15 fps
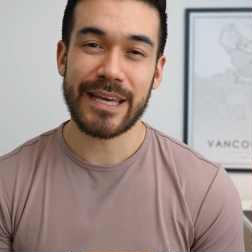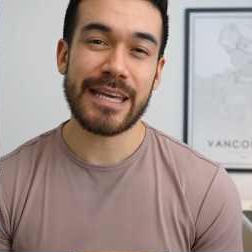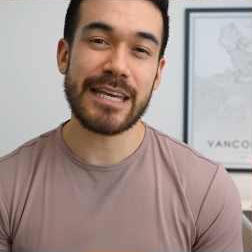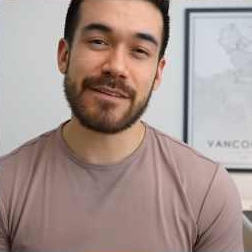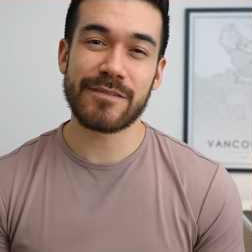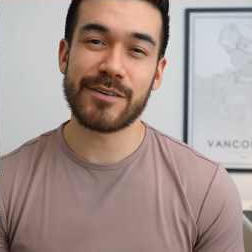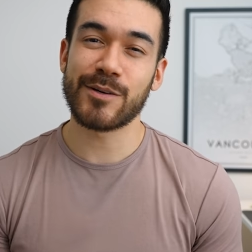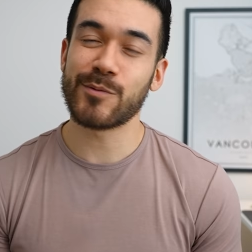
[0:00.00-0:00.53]

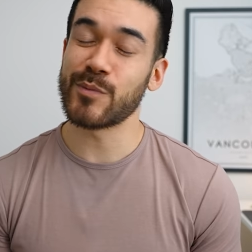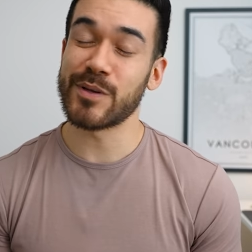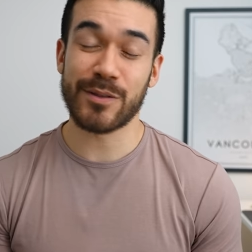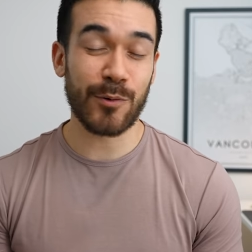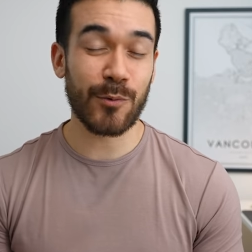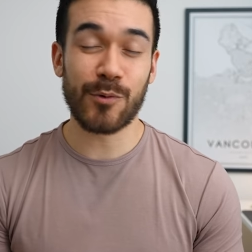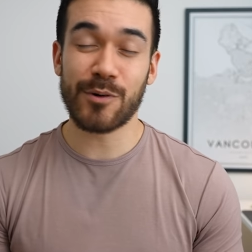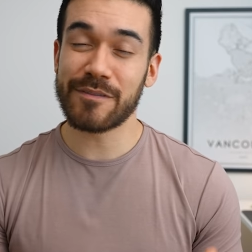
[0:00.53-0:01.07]
even with
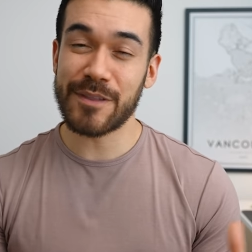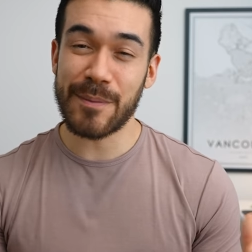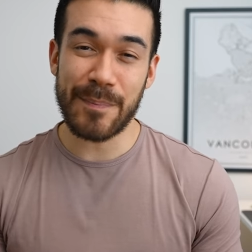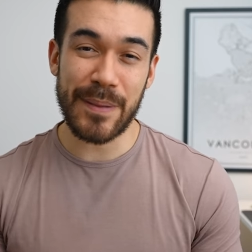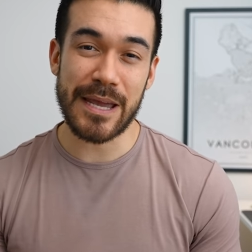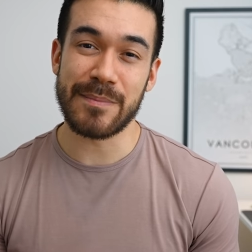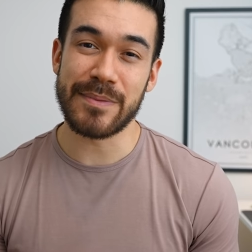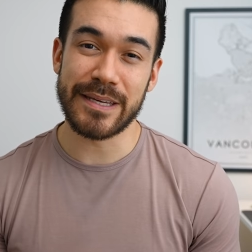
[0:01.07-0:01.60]
all of the
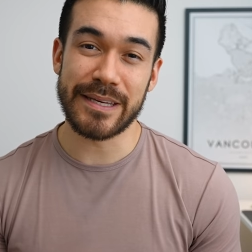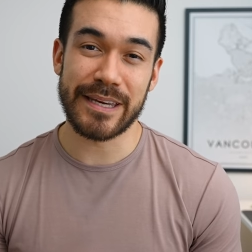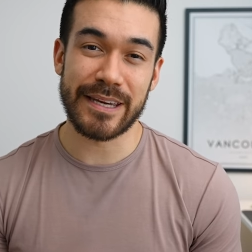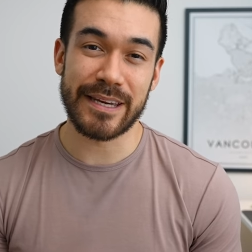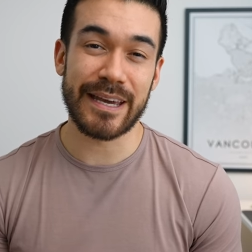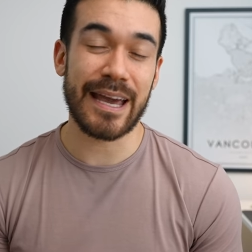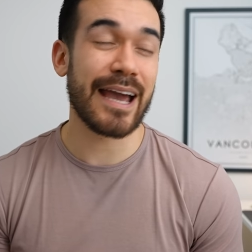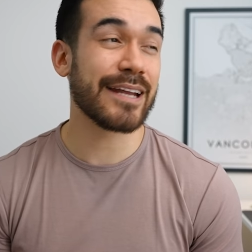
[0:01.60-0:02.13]
baby
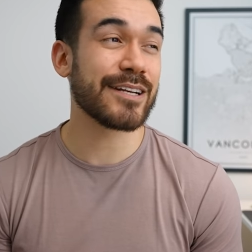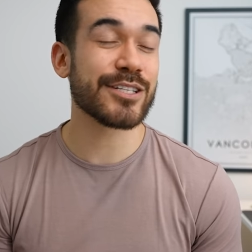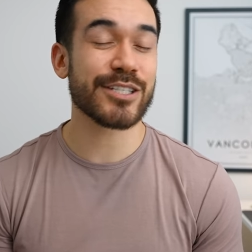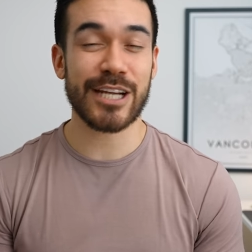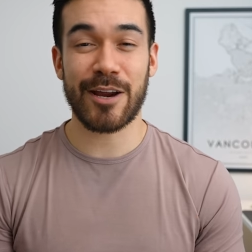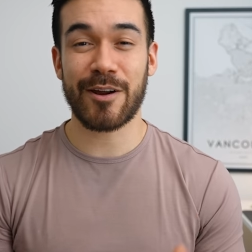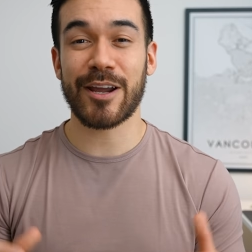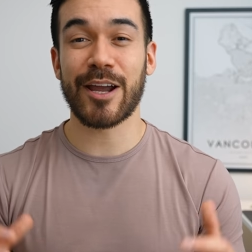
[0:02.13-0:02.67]
gear and
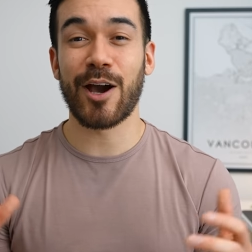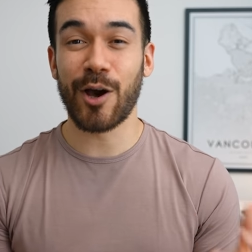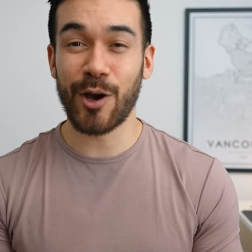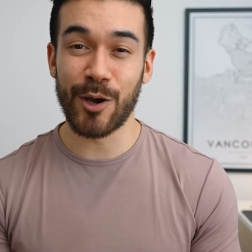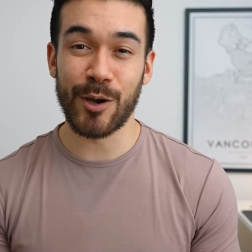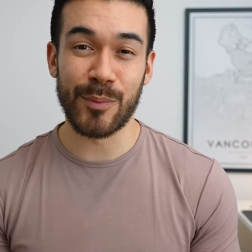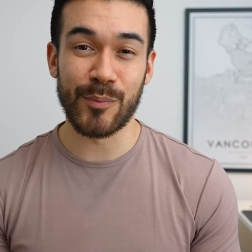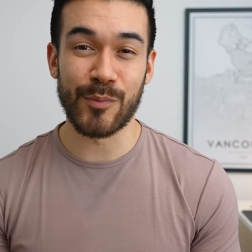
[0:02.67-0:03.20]
sharing a
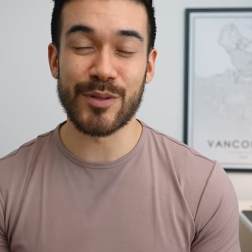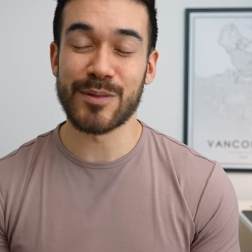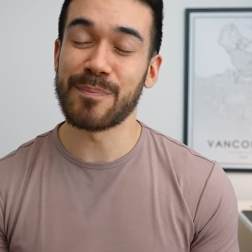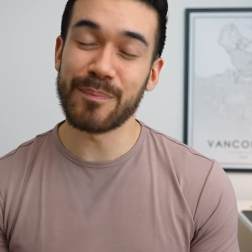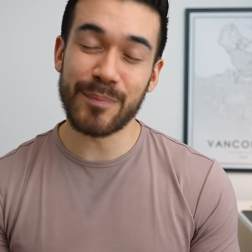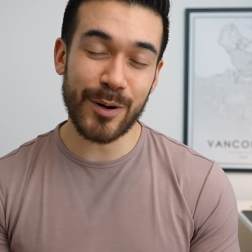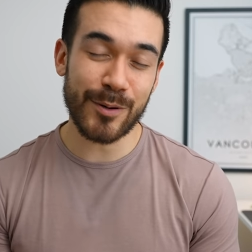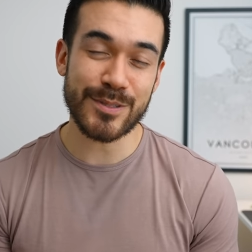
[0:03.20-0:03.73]
home with
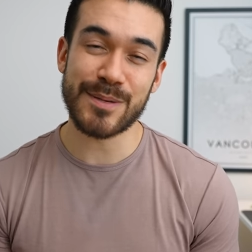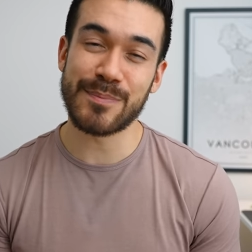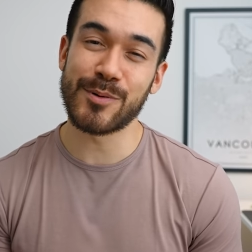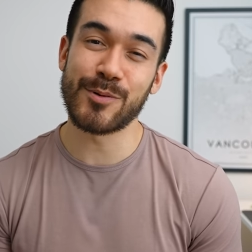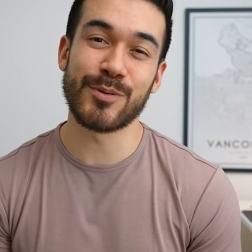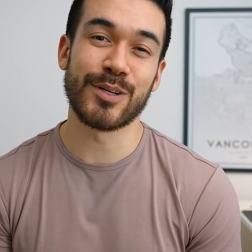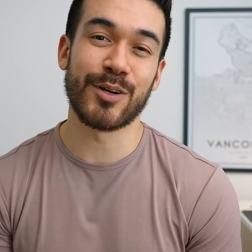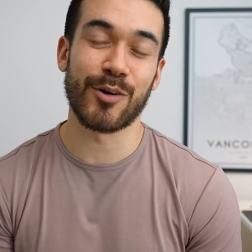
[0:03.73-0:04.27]

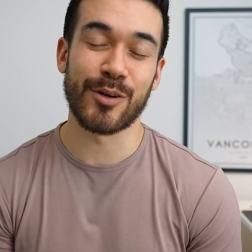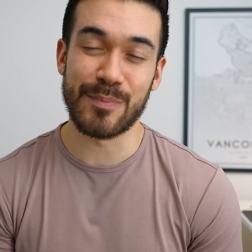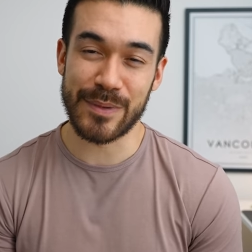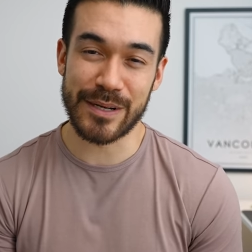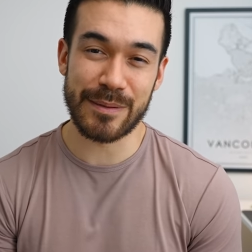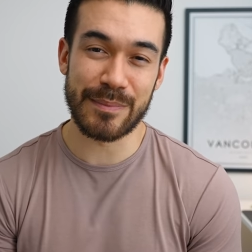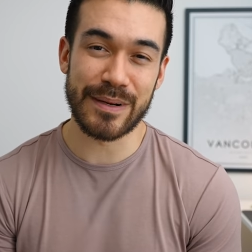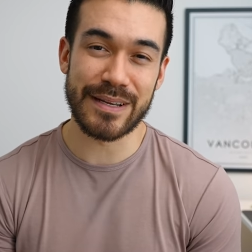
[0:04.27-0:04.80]
multiple
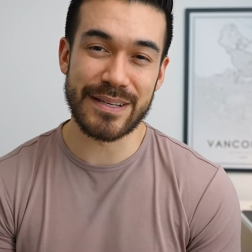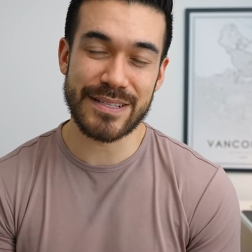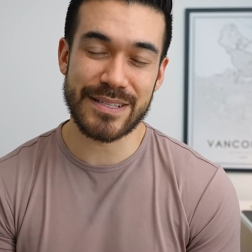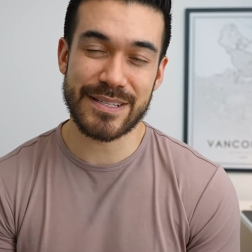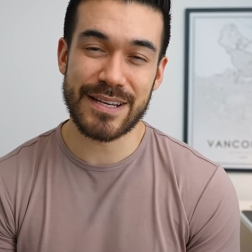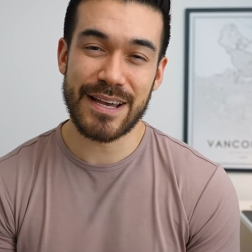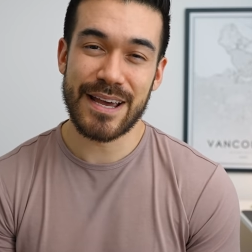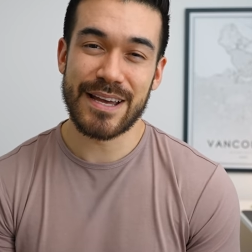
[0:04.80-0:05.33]

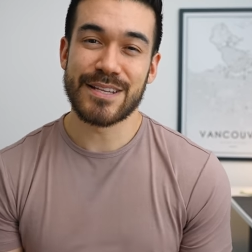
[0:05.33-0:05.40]
non-minimalists.